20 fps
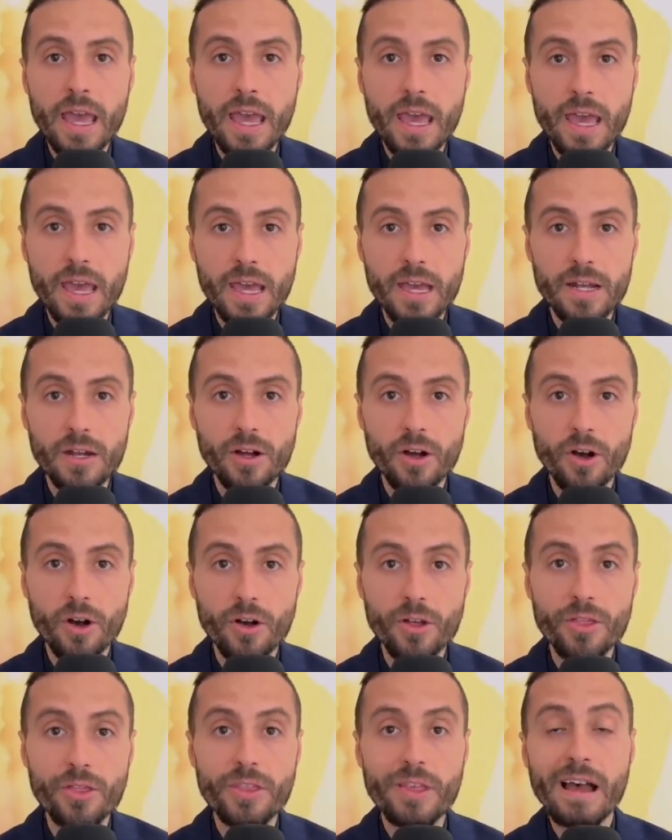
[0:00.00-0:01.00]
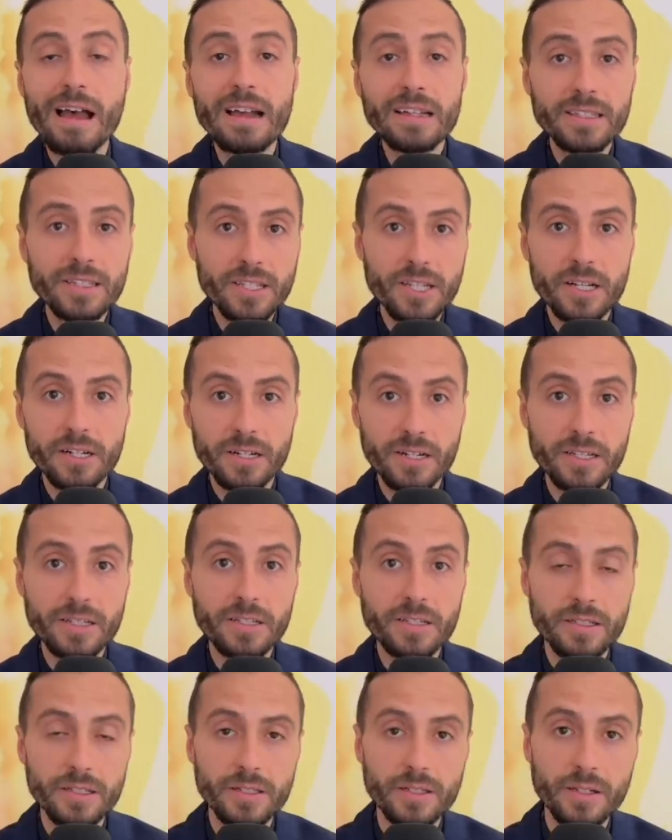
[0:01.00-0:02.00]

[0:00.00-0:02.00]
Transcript: And on that series,